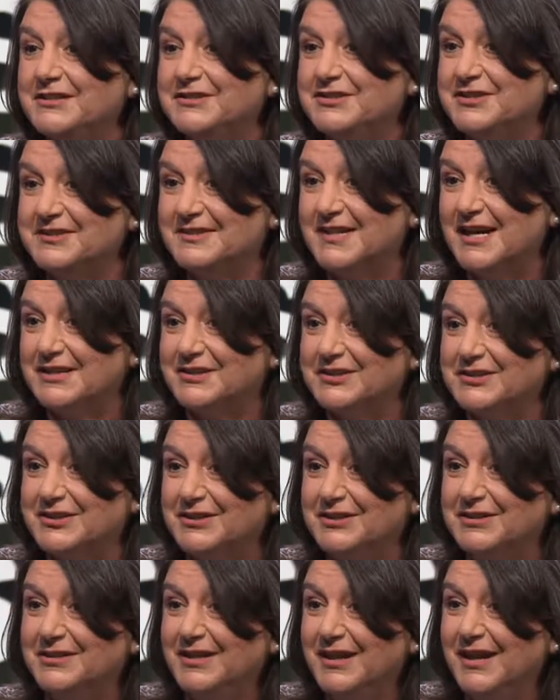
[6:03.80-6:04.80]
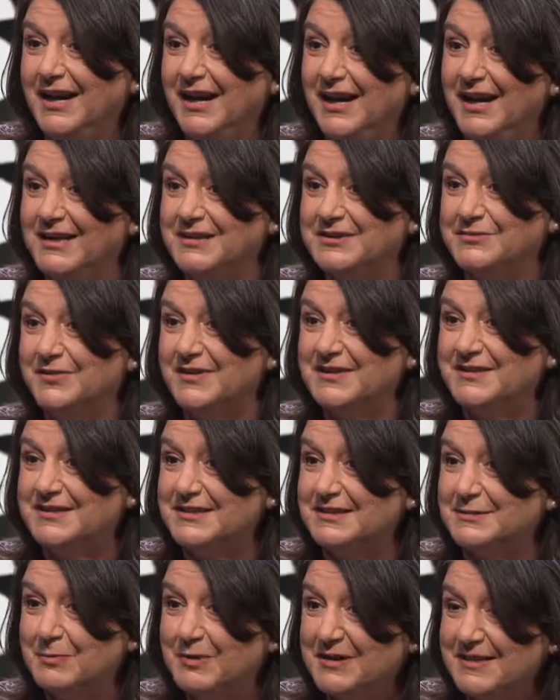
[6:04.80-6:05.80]
disaster as fast as
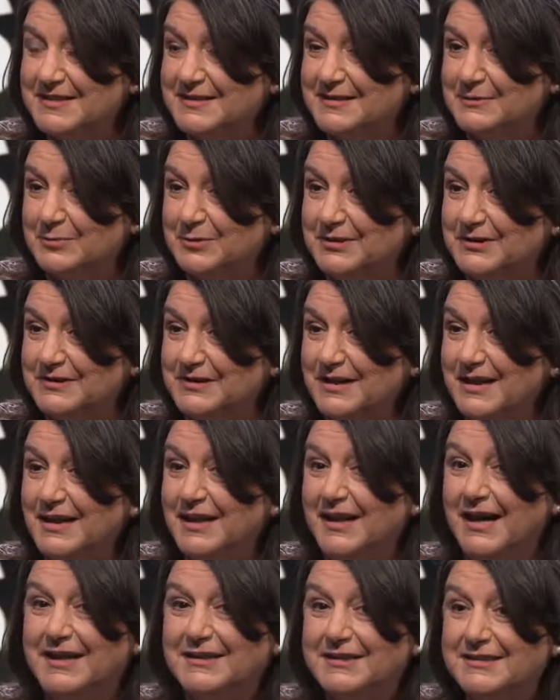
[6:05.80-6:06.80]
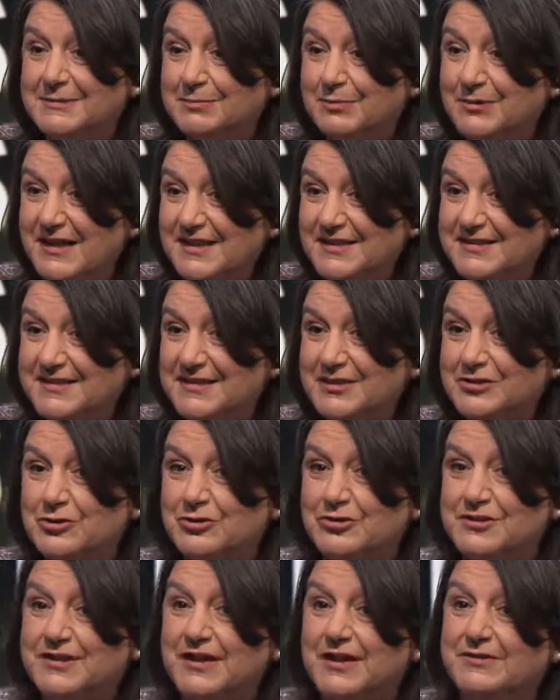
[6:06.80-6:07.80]
possible. Mm -hmm. And these plastics
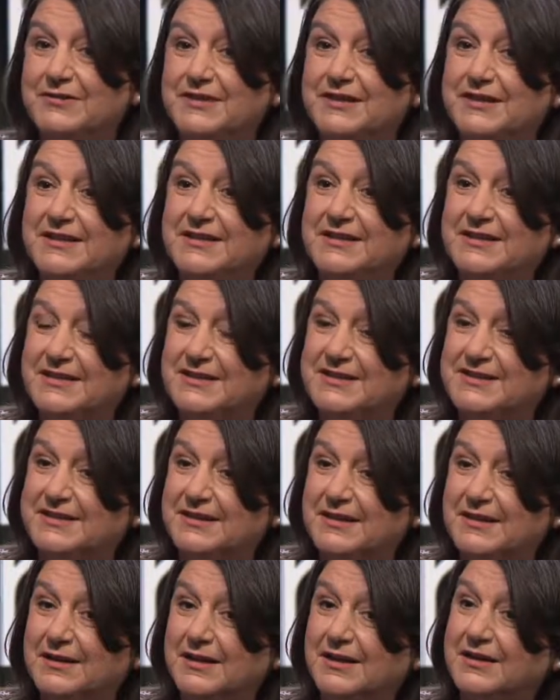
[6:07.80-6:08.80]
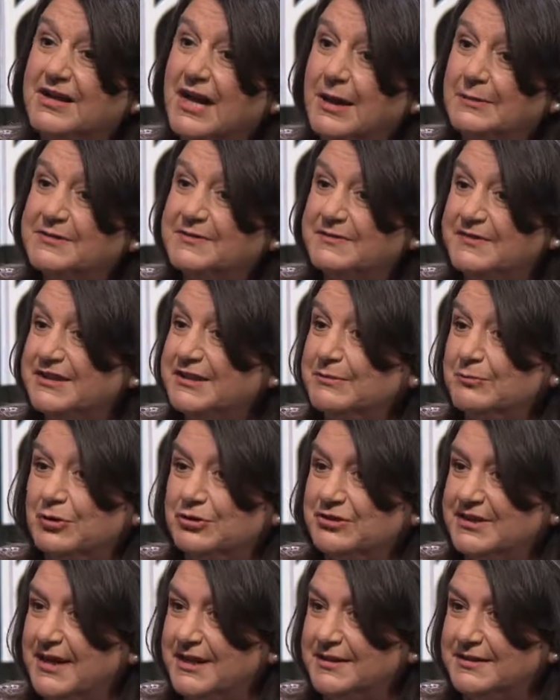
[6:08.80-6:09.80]
also are very interesting. It comes with the
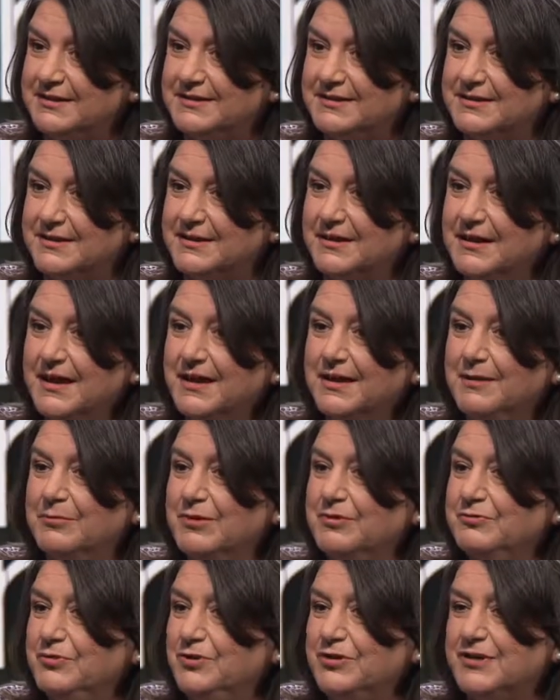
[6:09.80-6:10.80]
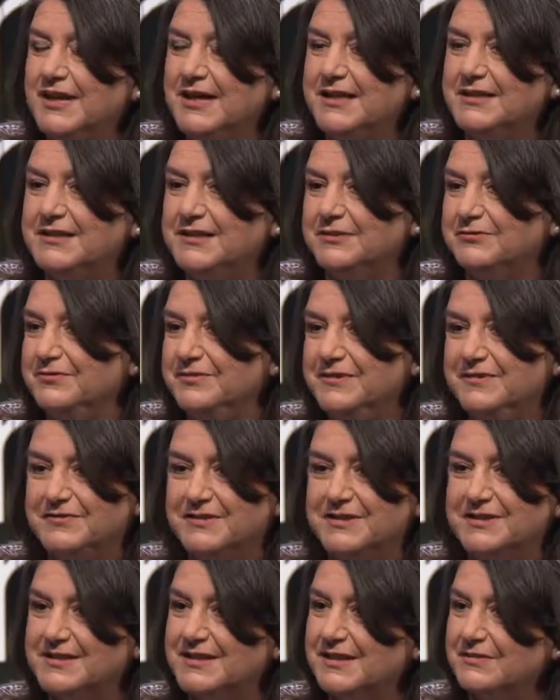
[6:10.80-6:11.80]
modernity. Mm. Before
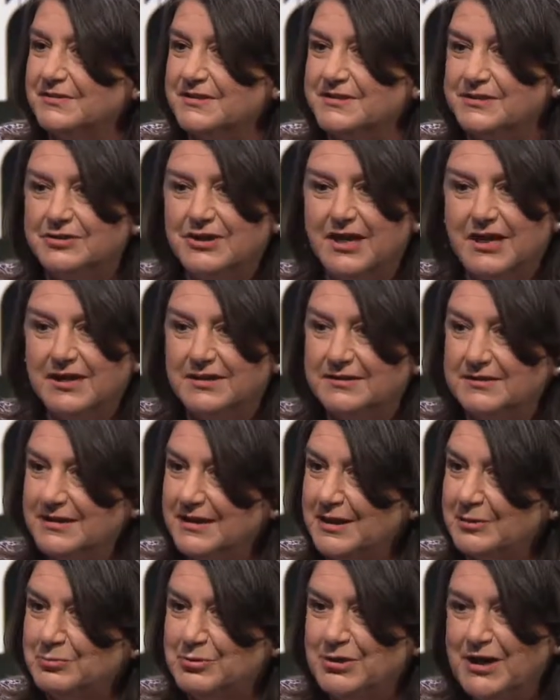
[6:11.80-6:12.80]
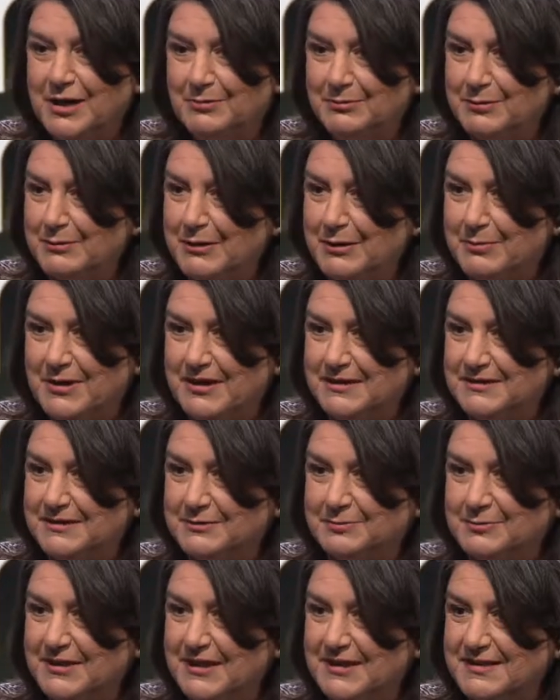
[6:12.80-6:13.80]
1950s, there was not a problem about the
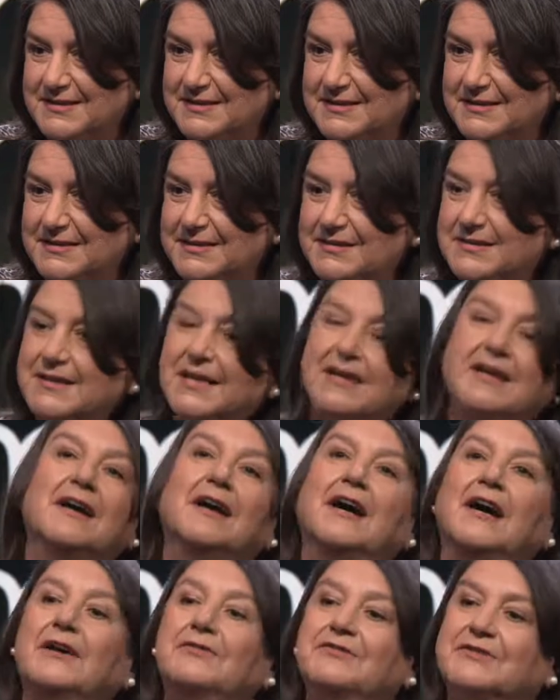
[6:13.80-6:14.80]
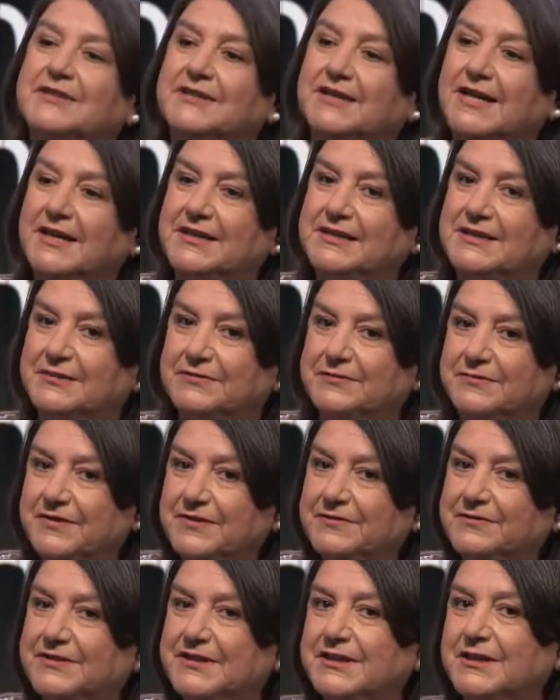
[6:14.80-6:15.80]
plastics. Mm. After
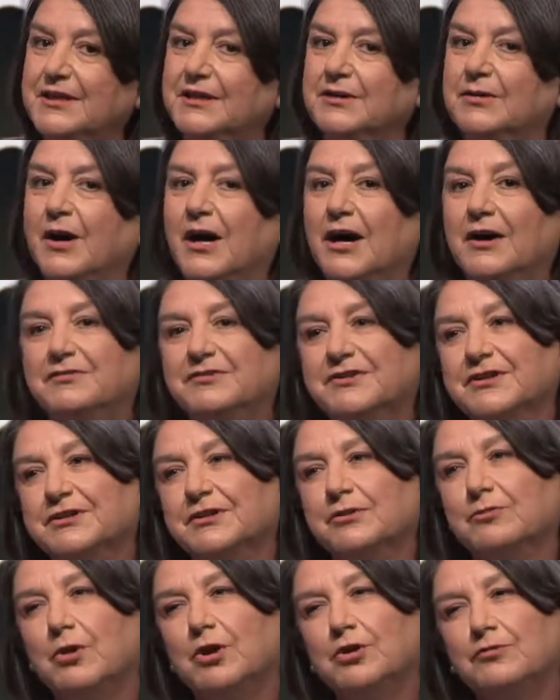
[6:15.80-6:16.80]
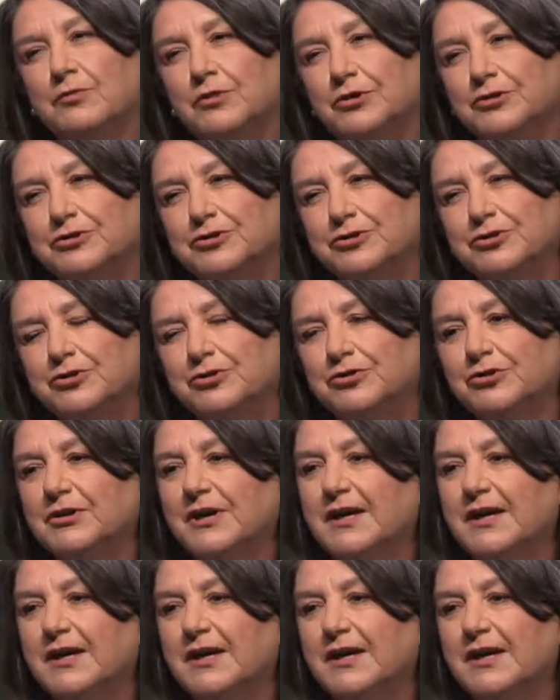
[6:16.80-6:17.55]
1950, after the World War II, uh,